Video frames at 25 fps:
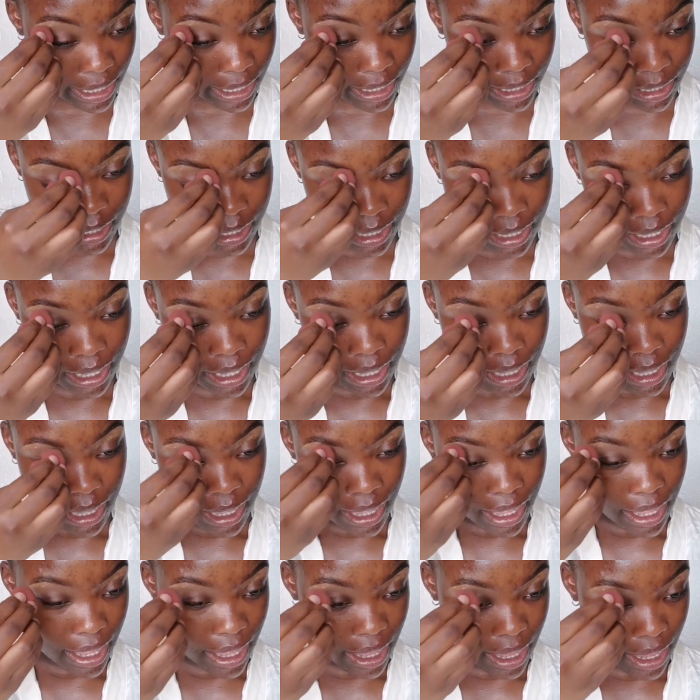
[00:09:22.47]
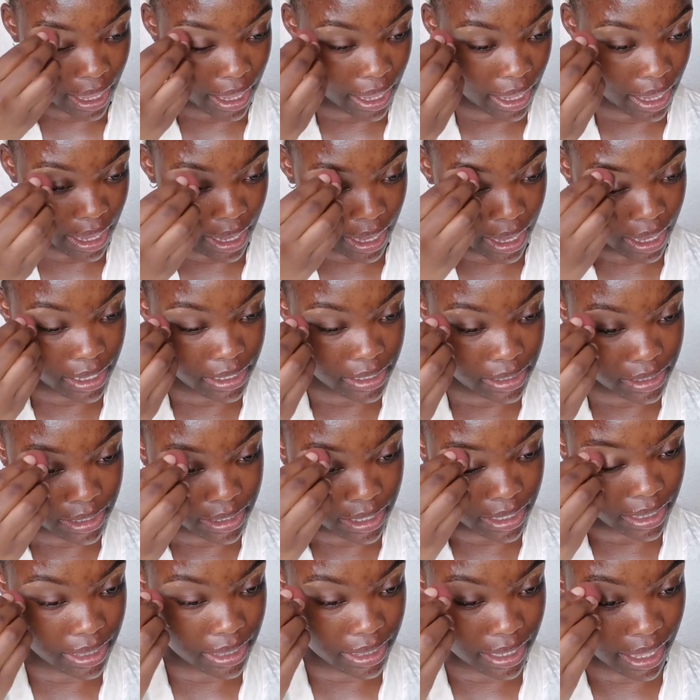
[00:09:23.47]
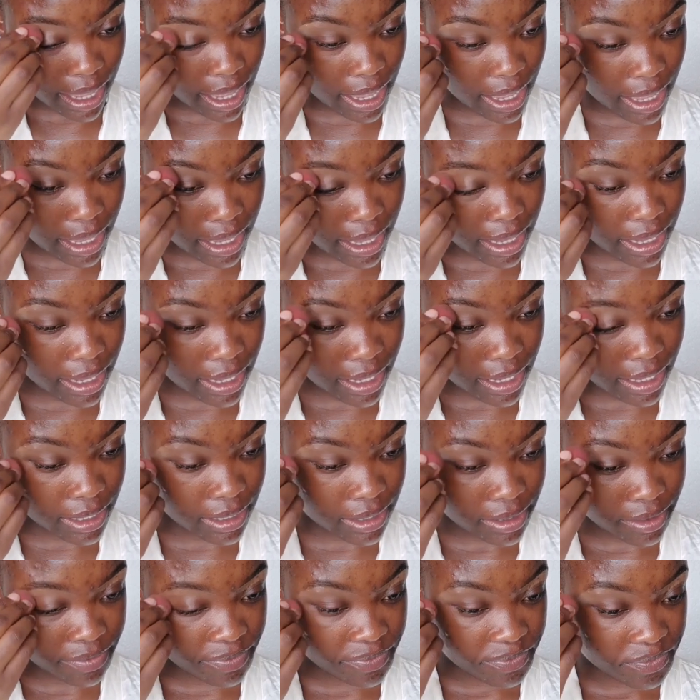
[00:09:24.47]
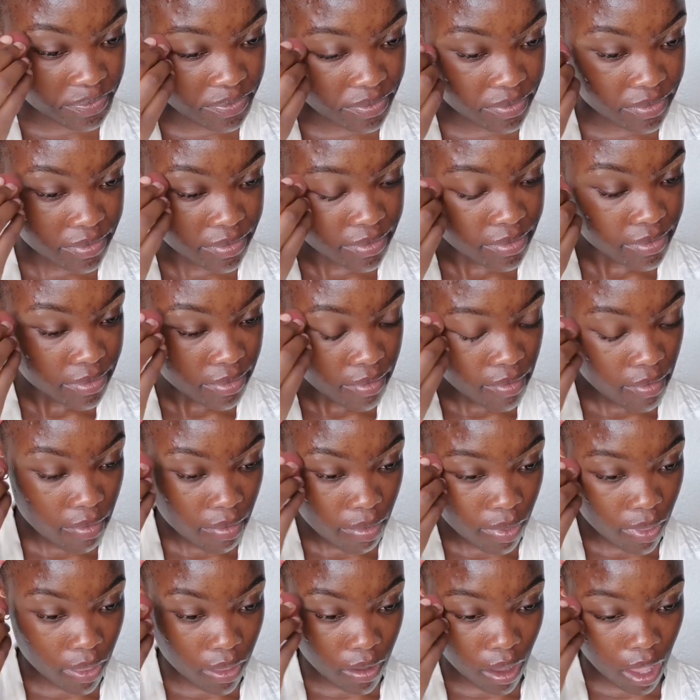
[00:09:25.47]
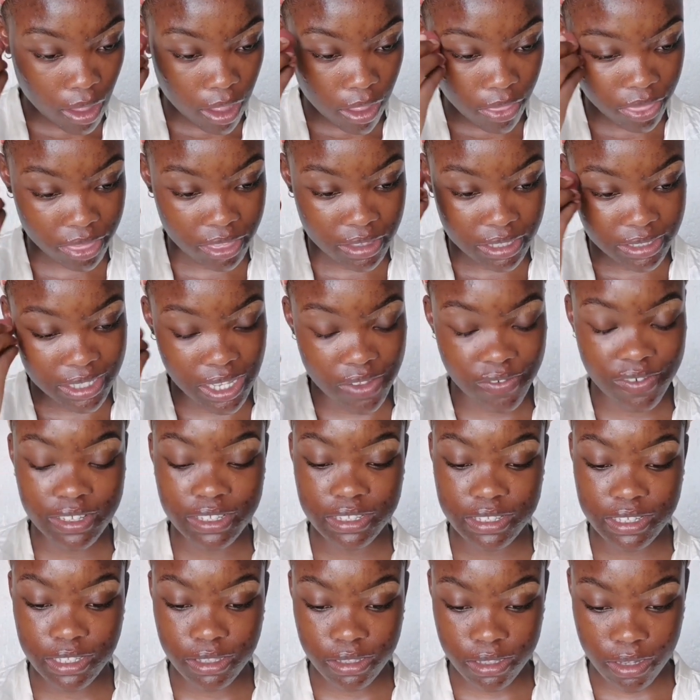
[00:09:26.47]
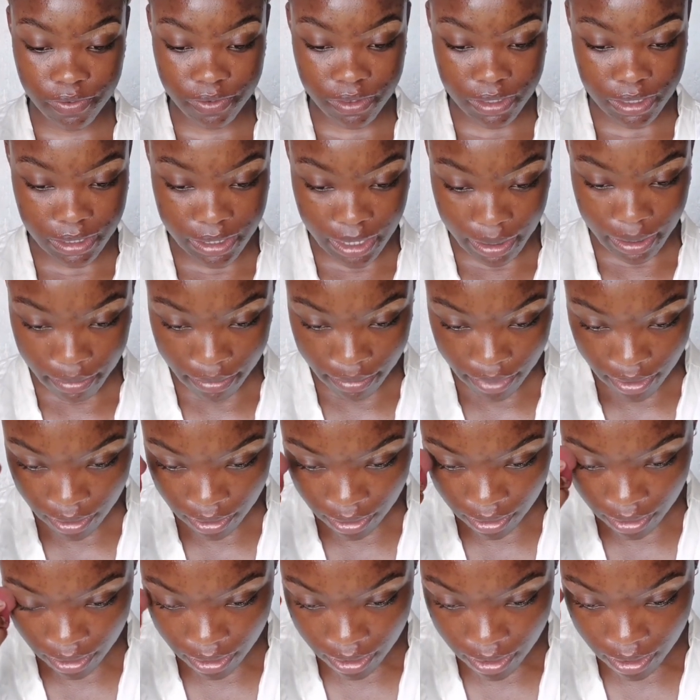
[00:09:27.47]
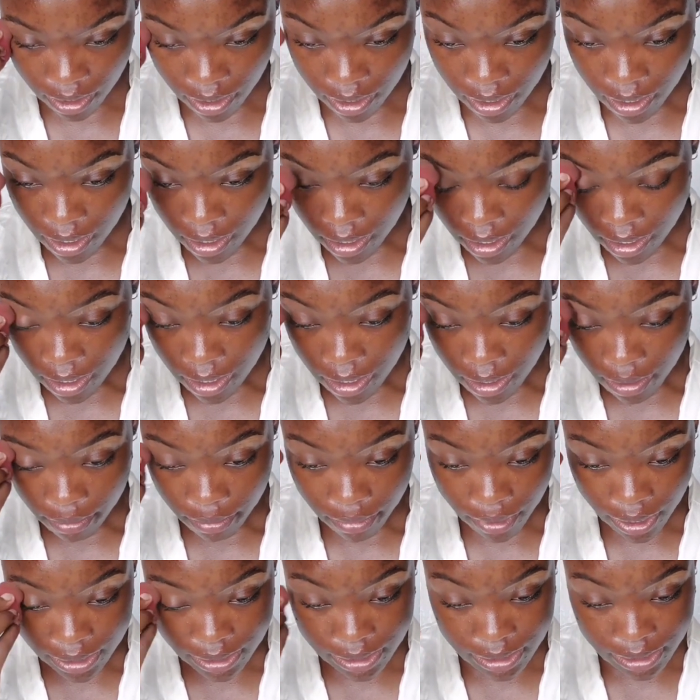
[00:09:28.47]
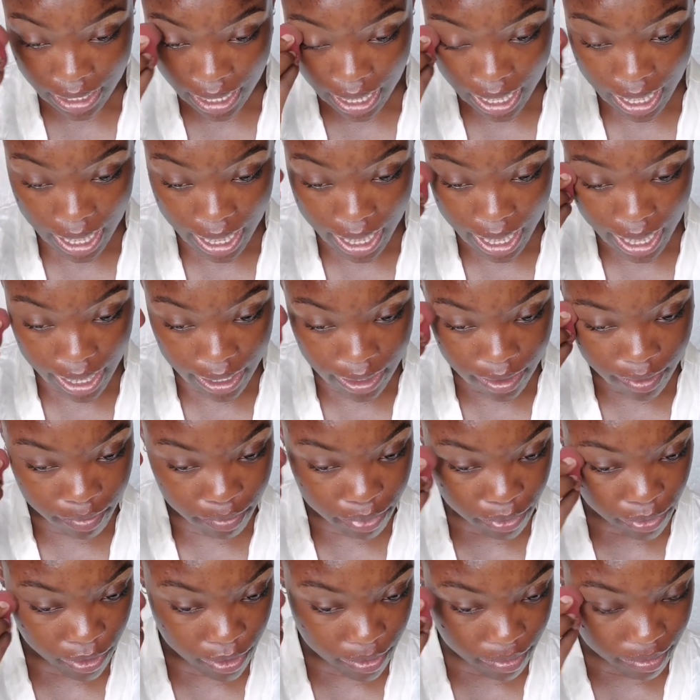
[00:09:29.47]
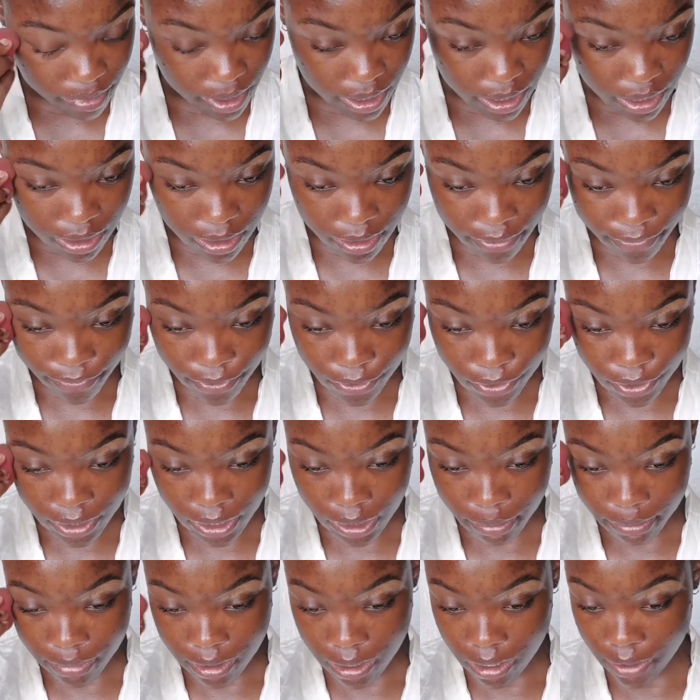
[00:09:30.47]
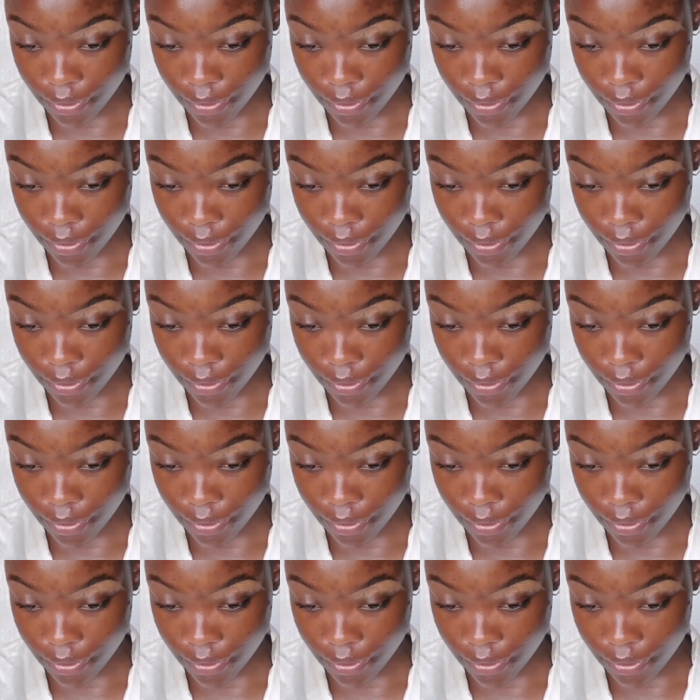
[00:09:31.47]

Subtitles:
Like, and then on the 17th of December, my dad brought me the phone I'm